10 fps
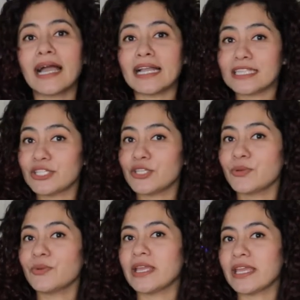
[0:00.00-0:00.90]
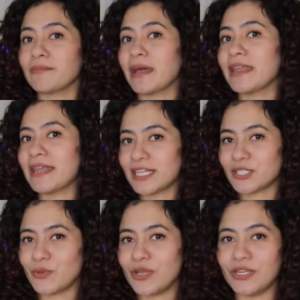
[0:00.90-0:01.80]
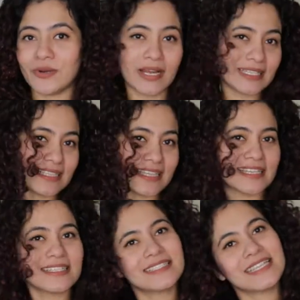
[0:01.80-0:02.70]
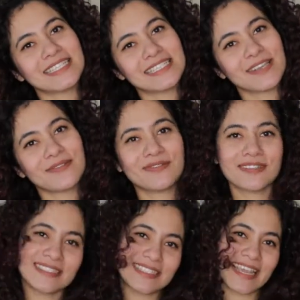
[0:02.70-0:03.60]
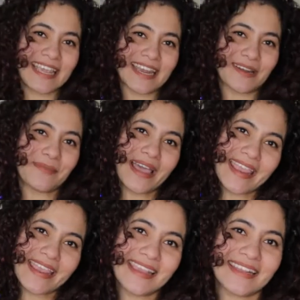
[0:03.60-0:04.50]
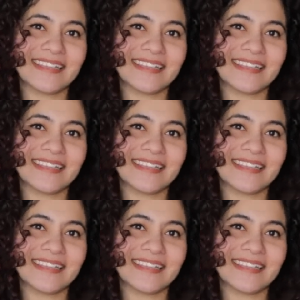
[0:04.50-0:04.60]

I'll see you in my next video. Until then, stay safe, take care, bye.